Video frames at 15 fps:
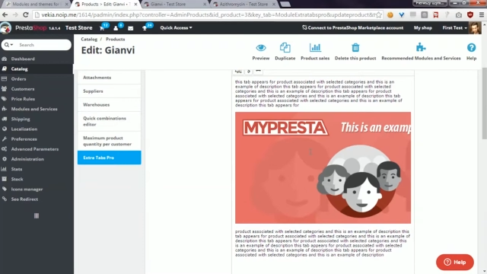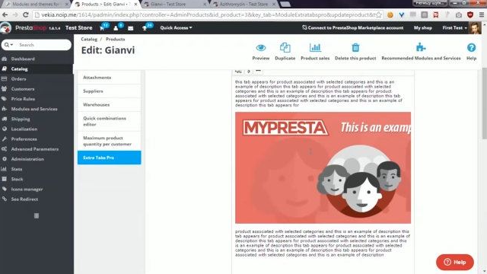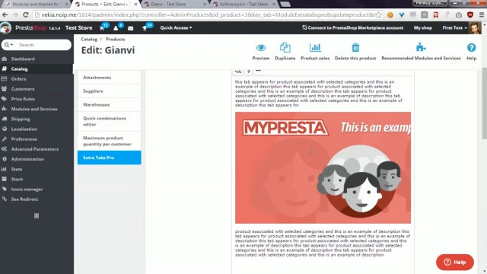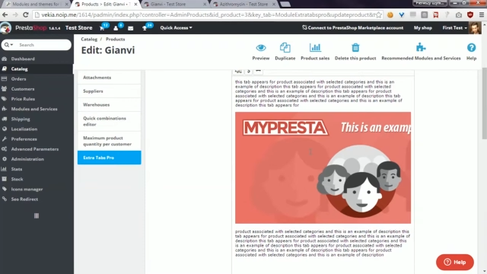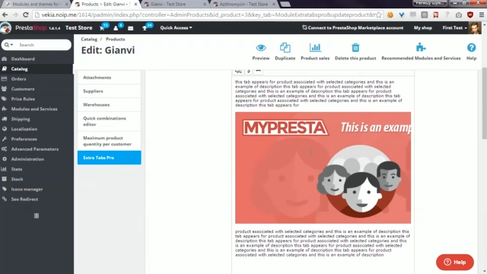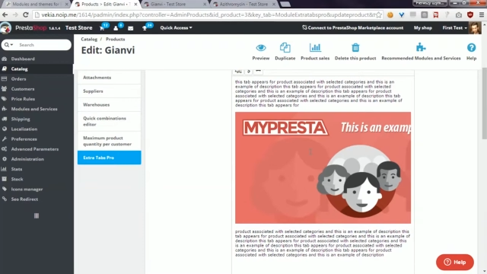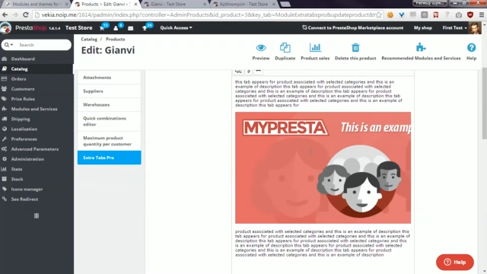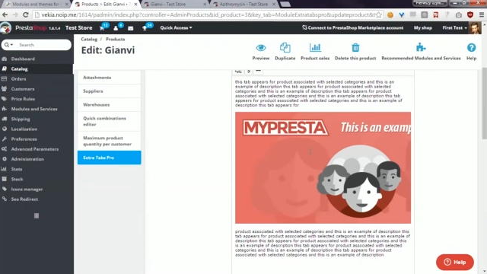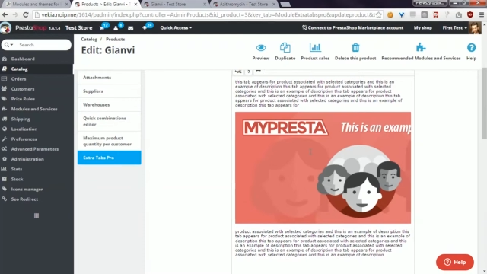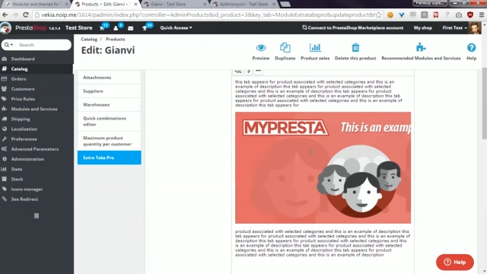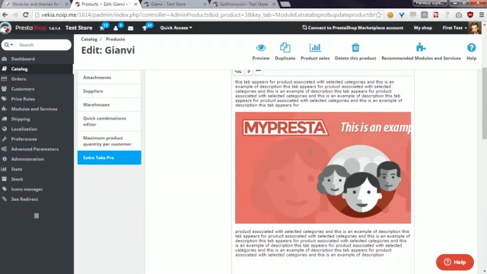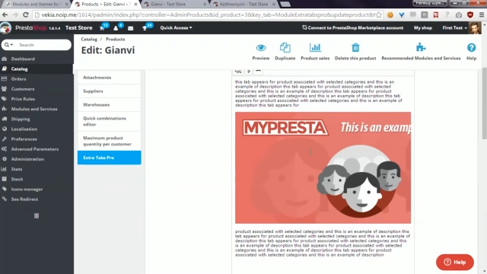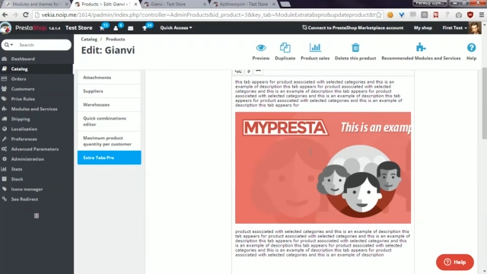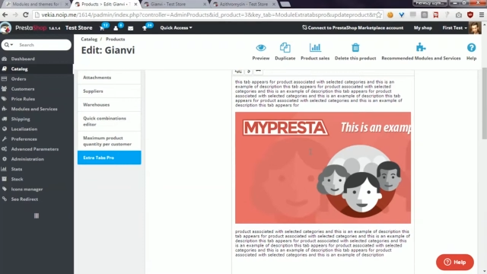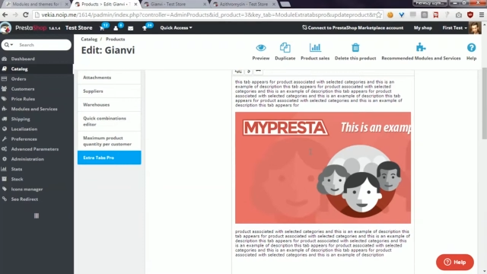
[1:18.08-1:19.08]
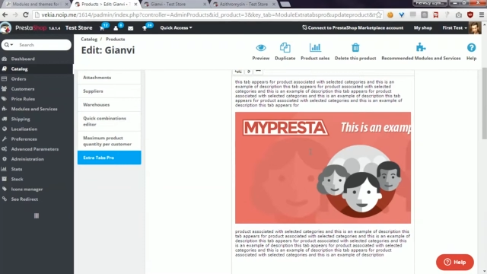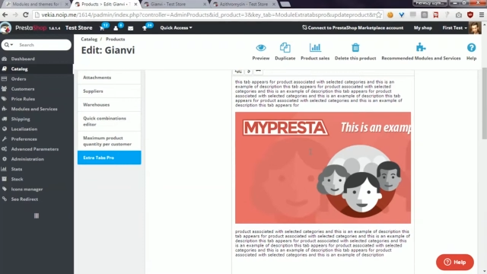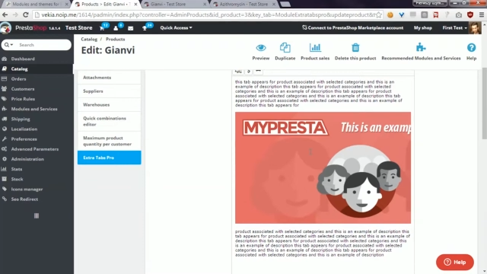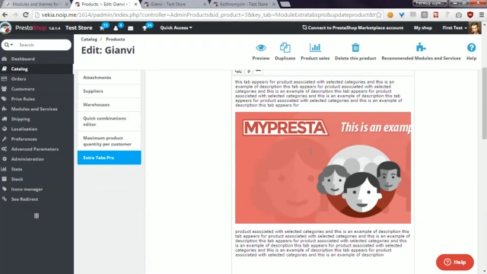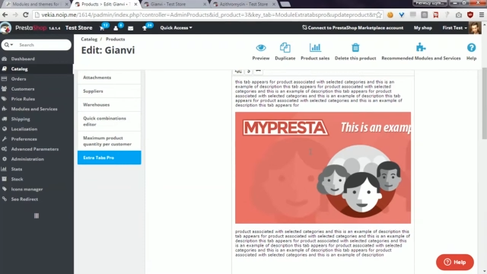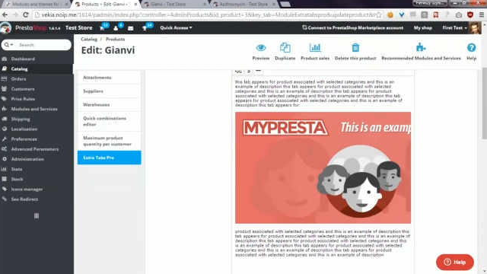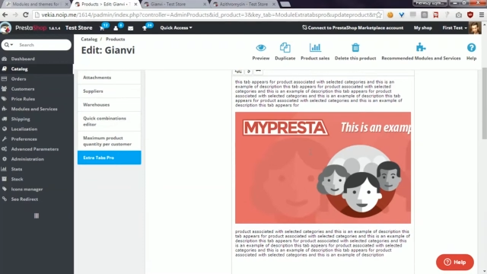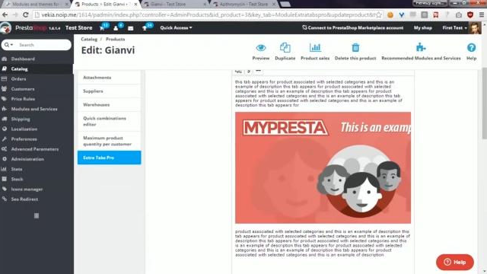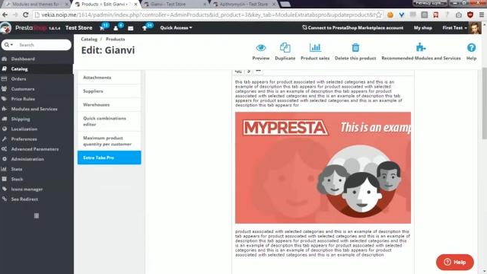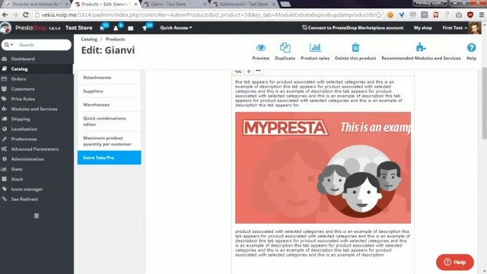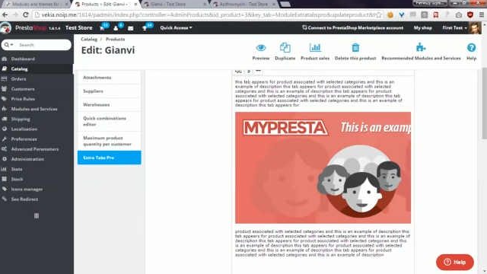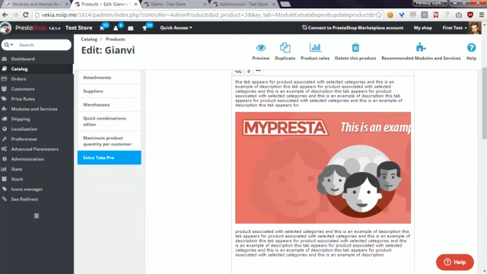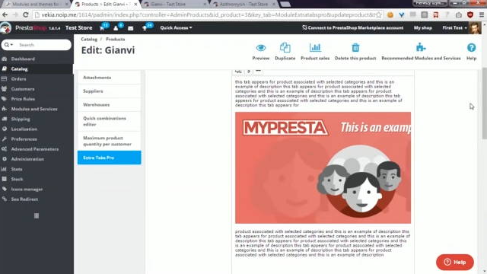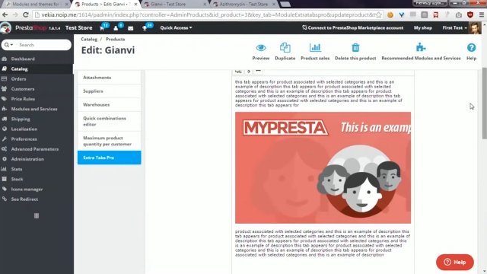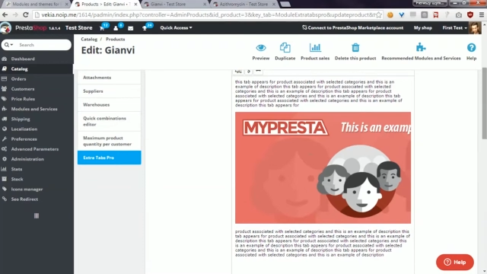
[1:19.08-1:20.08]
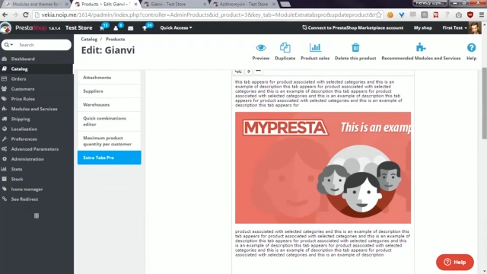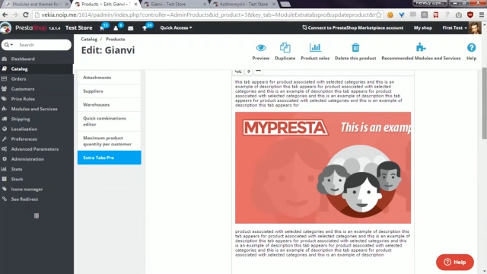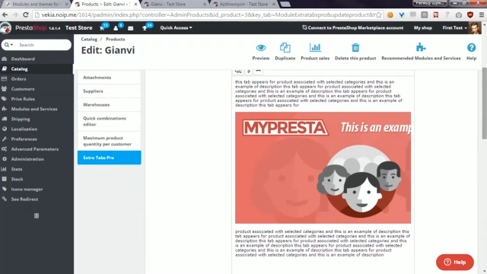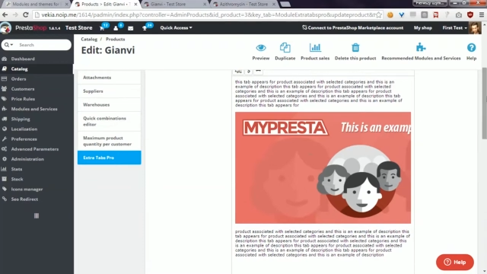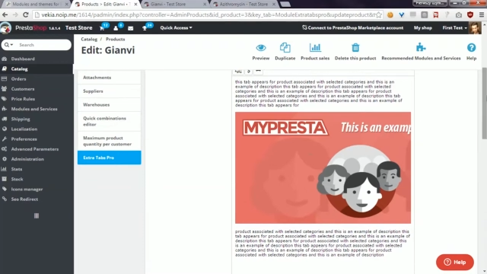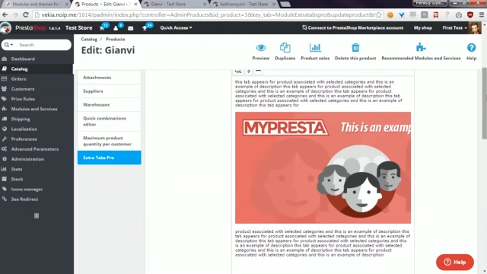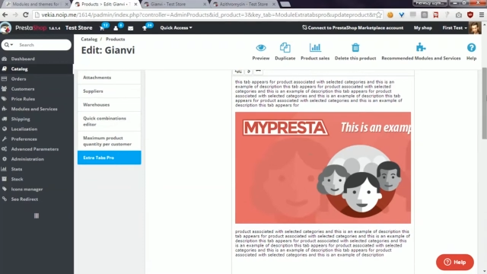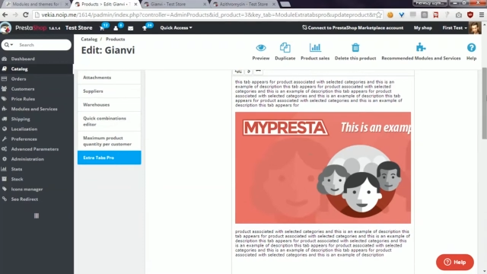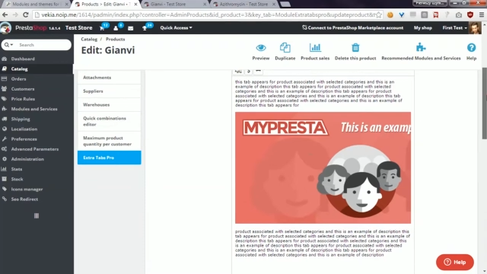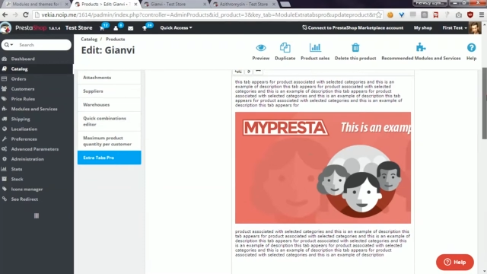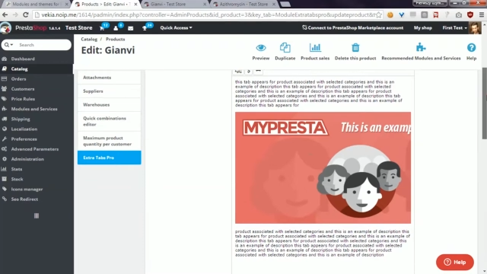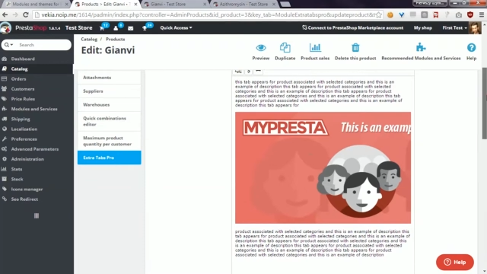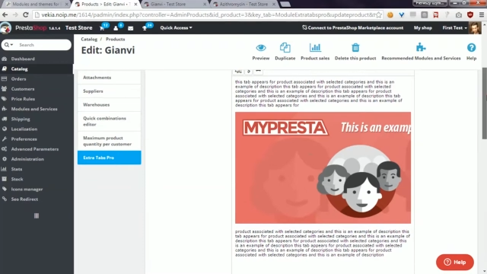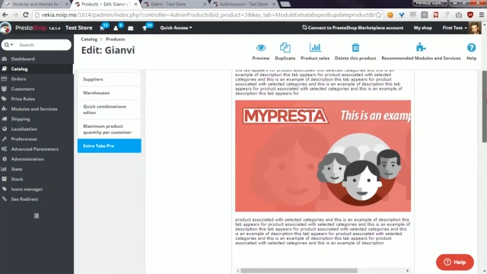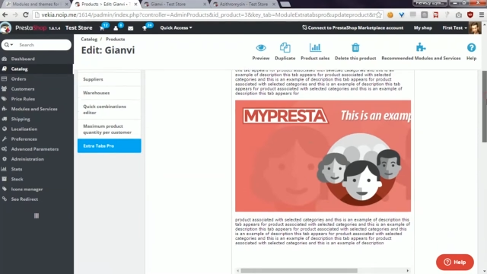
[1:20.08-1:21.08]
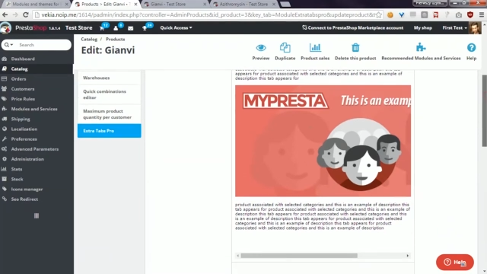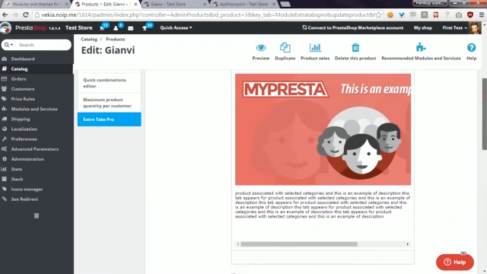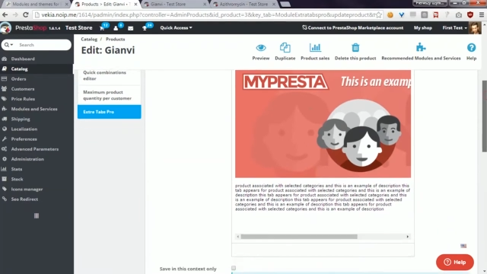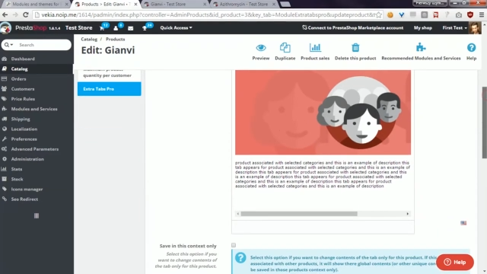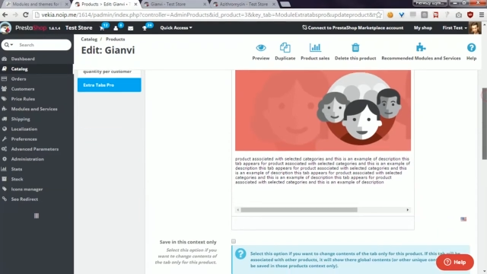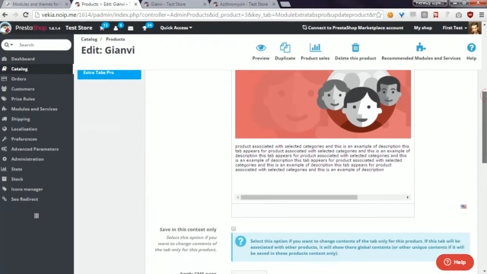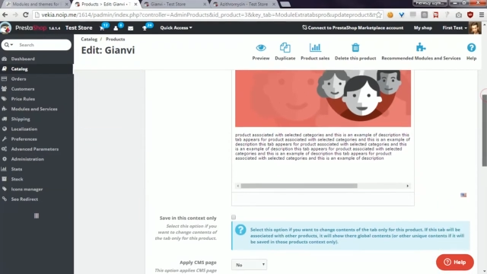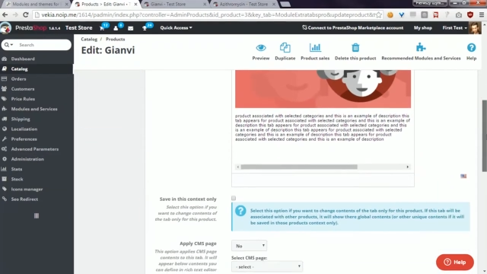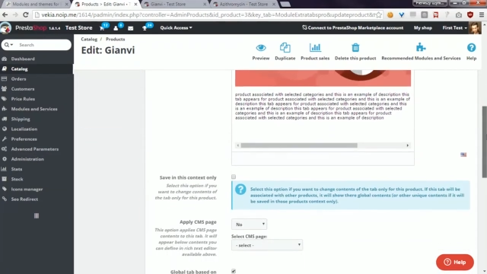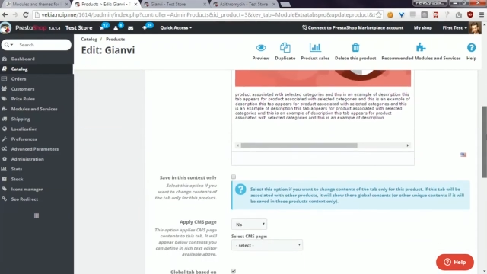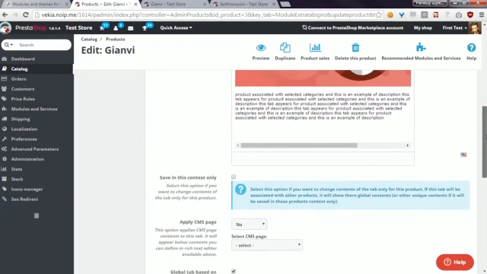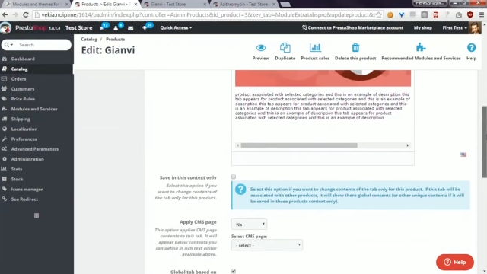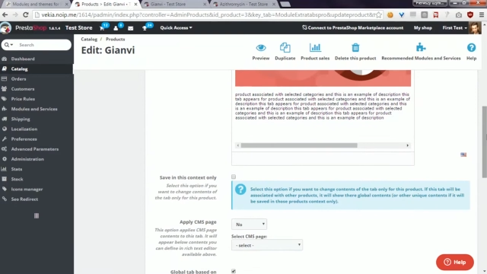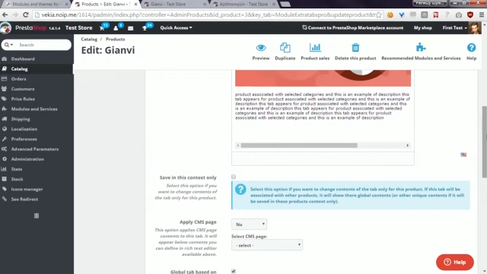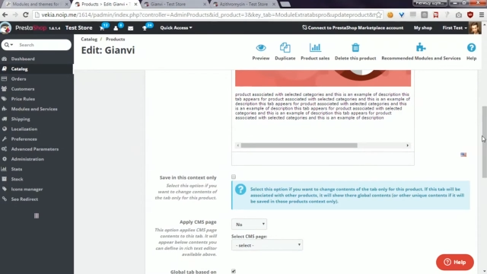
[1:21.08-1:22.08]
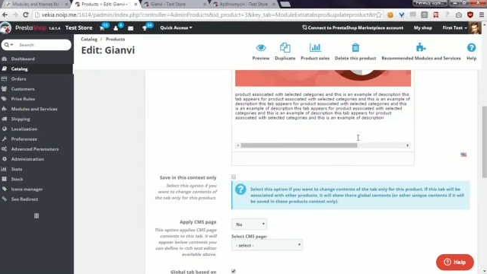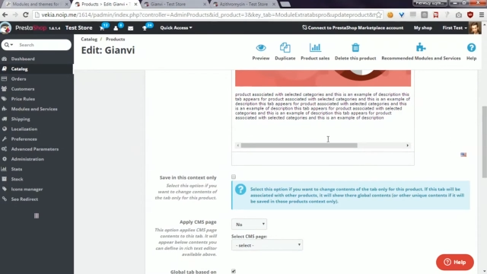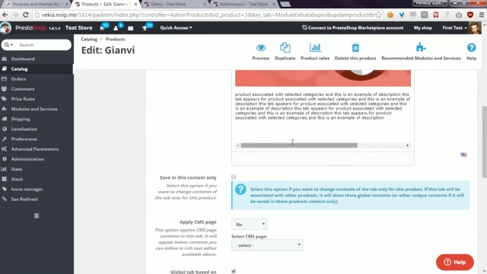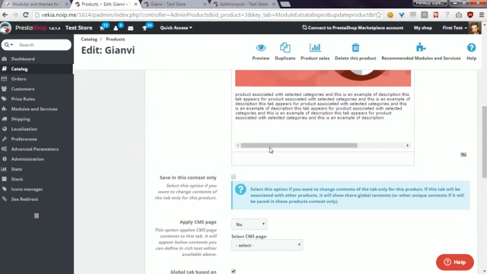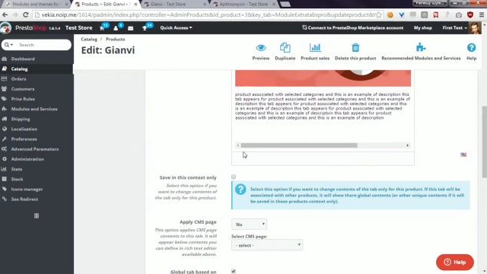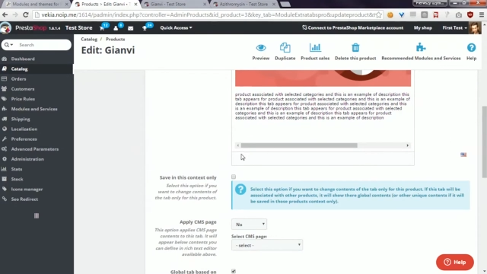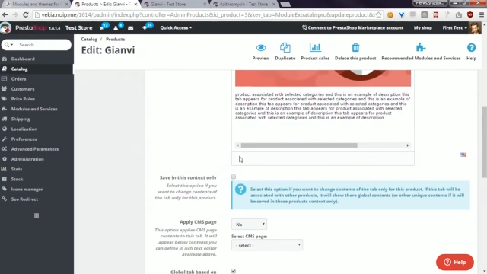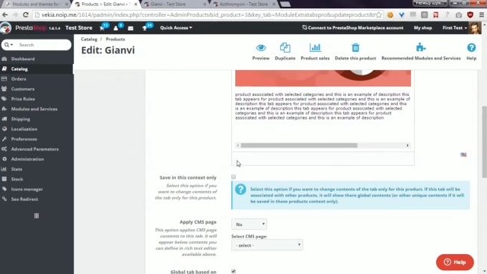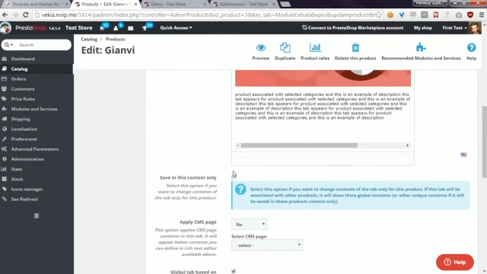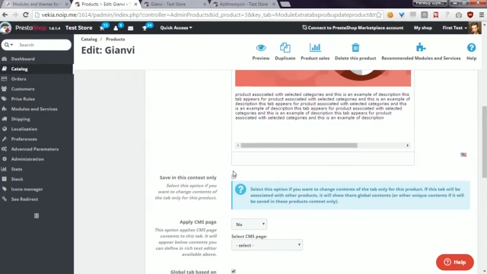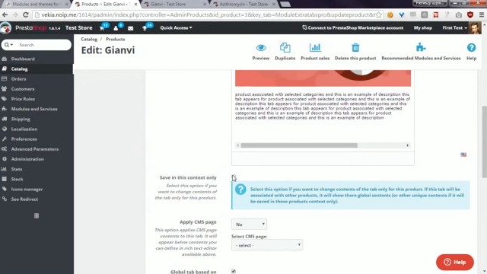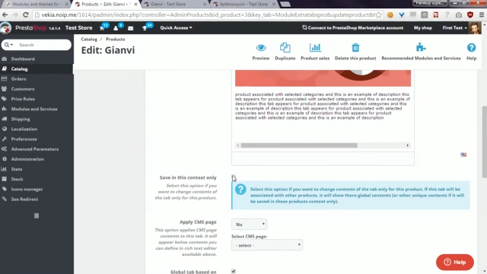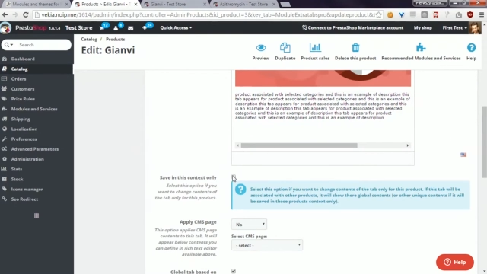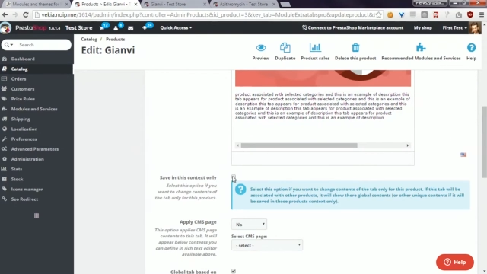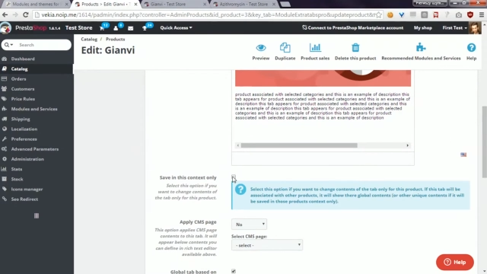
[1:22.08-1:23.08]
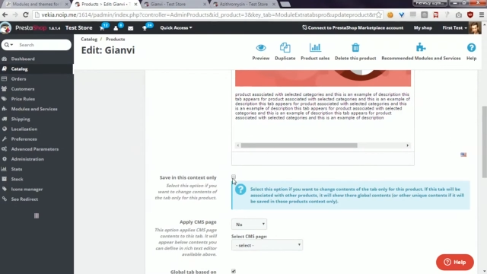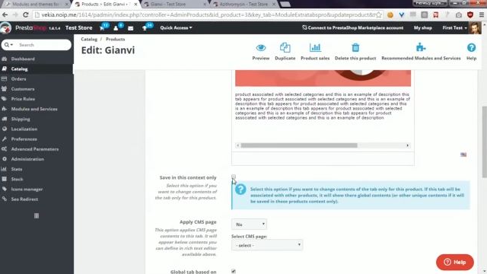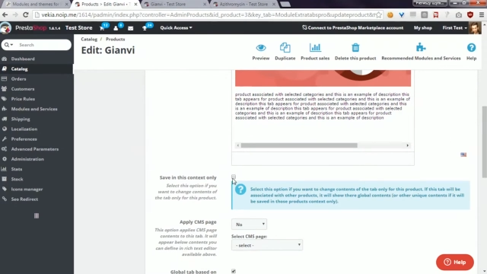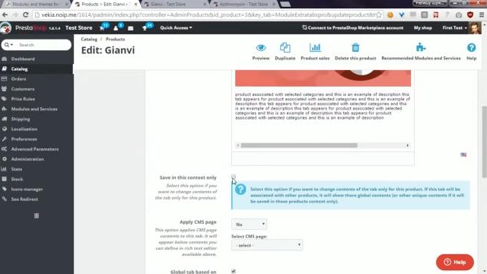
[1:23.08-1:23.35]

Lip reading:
Nobody's mouth can be seen.